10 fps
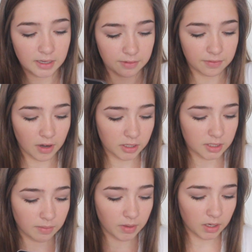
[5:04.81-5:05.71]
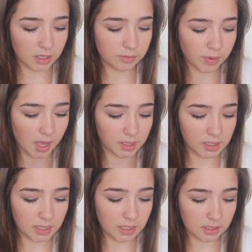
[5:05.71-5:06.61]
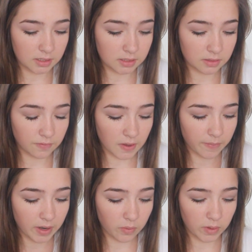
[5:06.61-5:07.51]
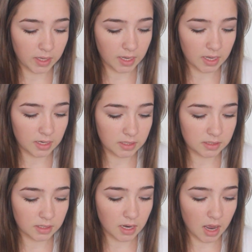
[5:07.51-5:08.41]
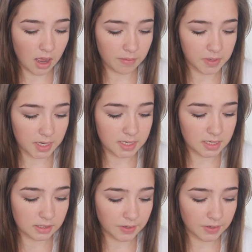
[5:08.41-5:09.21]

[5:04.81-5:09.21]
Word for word: I have Arctic Monkeys, Black Keys, Vampire Weekend, um, nineteen